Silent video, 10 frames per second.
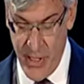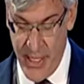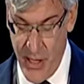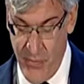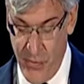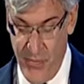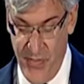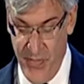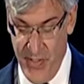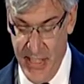account for
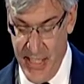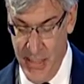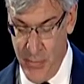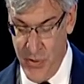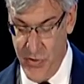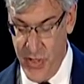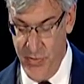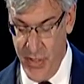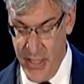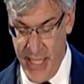59%
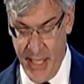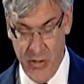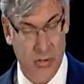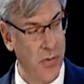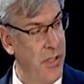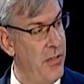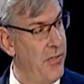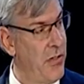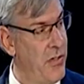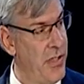of young adults with a
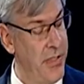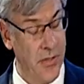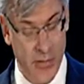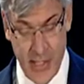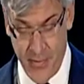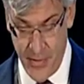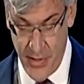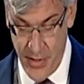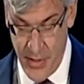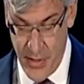university degree.
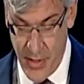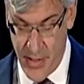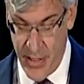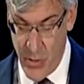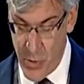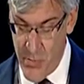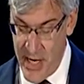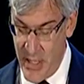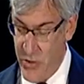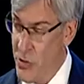They own or
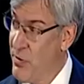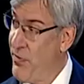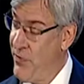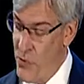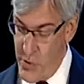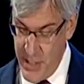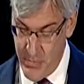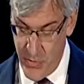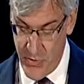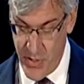manage over
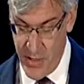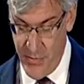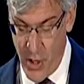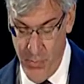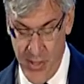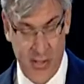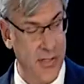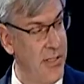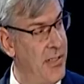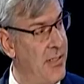40% of all
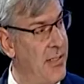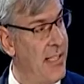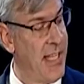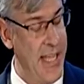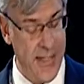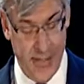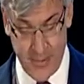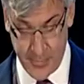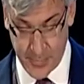businesses in Canada.